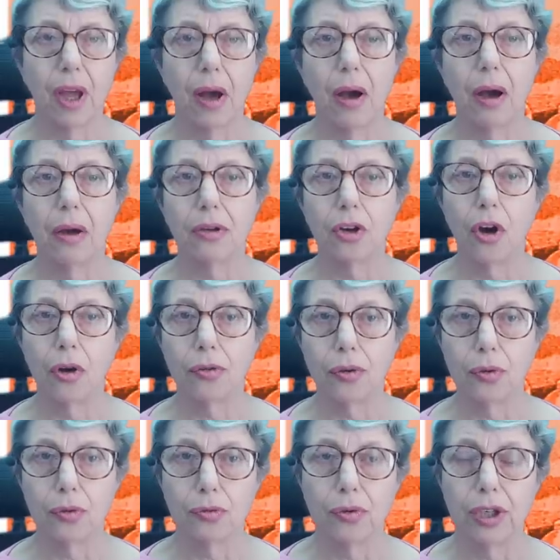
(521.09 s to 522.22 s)
are
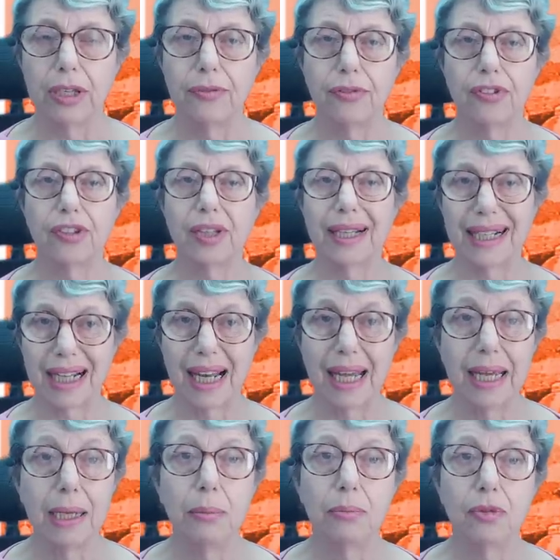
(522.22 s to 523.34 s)
coral reefs
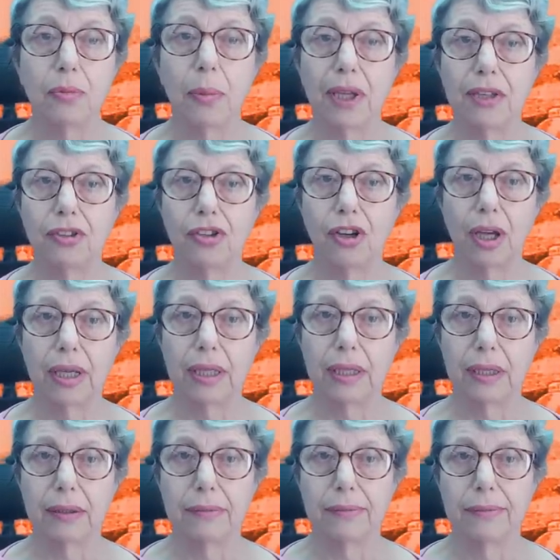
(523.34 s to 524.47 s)
claimed by
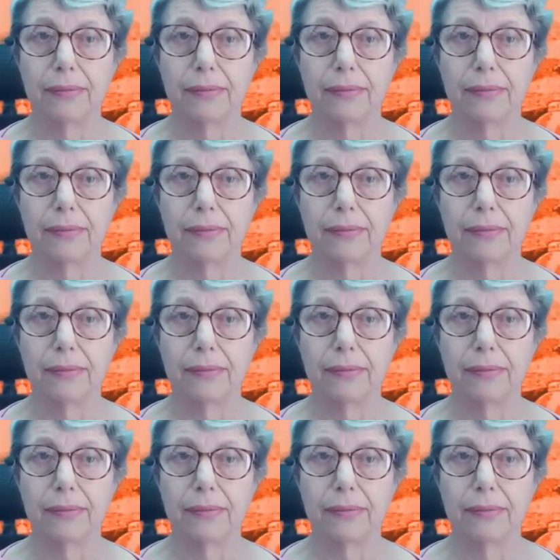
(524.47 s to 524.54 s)
China